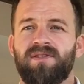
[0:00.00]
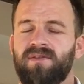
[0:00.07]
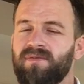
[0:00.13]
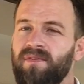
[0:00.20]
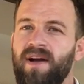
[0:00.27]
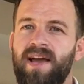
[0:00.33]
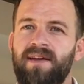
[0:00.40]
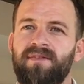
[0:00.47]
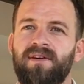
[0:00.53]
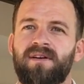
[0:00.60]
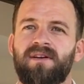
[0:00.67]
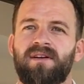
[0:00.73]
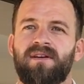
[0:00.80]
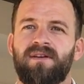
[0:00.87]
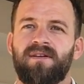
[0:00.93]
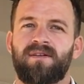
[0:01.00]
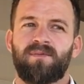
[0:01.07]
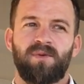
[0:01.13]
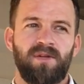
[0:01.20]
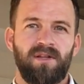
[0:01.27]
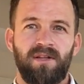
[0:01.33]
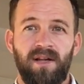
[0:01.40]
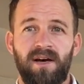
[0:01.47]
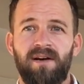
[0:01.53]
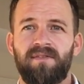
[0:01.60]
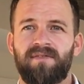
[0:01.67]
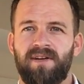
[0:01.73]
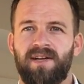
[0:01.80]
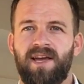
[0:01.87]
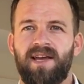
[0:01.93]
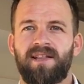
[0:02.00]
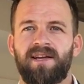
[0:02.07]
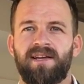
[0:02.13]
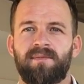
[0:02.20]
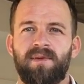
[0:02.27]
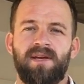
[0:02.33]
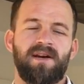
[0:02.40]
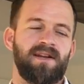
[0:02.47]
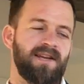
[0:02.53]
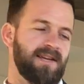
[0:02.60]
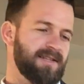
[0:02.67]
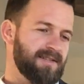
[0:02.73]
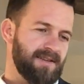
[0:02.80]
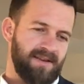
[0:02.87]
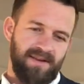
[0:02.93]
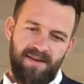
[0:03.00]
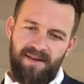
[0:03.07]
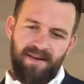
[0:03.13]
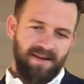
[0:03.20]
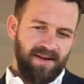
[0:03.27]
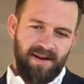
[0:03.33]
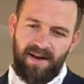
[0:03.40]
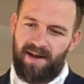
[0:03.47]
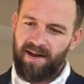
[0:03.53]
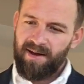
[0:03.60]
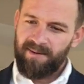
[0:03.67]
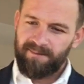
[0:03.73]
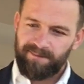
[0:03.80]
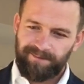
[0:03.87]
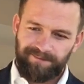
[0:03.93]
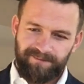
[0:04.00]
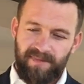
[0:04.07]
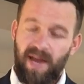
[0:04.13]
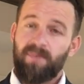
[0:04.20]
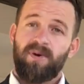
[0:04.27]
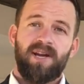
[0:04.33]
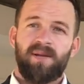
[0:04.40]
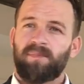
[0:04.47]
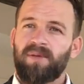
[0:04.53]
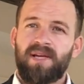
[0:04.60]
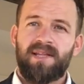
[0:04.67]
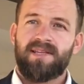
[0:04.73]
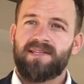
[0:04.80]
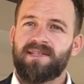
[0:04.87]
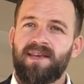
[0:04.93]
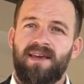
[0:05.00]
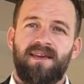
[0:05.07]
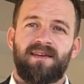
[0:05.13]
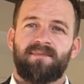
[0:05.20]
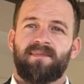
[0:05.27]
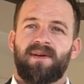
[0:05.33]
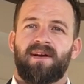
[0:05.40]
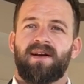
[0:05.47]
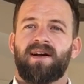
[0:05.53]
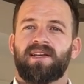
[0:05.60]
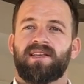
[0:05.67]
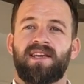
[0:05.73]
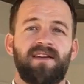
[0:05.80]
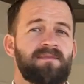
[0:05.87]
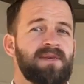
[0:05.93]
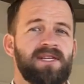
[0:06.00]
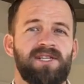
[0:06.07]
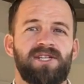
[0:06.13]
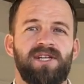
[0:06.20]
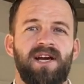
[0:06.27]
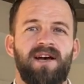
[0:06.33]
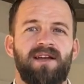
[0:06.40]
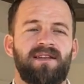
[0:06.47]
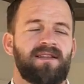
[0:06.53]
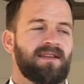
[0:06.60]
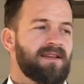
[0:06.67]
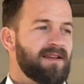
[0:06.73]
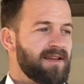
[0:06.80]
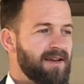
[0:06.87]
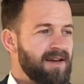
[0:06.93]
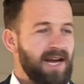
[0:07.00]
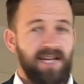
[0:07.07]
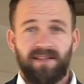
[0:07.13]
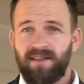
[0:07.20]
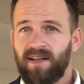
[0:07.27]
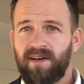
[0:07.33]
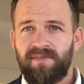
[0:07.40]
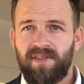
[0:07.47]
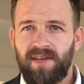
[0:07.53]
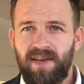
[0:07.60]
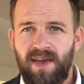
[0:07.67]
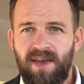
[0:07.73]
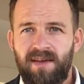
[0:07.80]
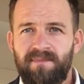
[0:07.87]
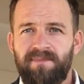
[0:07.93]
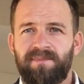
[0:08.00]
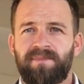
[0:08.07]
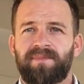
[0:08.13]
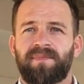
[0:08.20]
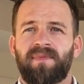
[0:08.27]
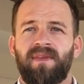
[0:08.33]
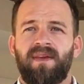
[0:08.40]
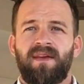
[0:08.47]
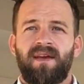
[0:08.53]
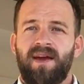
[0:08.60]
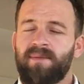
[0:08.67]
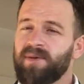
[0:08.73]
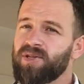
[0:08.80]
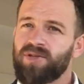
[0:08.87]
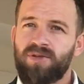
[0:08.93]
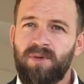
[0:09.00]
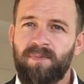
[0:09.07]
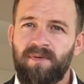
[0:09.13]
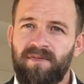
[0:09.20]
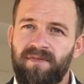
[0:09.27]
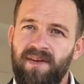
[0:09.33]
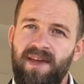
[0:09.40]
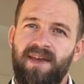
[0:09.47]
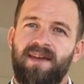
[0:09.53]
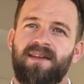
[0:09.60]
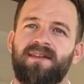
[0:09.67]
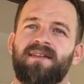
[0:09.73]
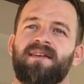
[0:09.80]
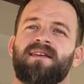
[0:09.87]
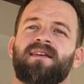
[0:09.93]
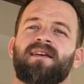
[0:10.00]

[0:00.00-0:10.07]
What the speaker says: Survivor would love a guy like me on it. I'm ready to play this game. Give me a shot. I love the game. I'm a super fan.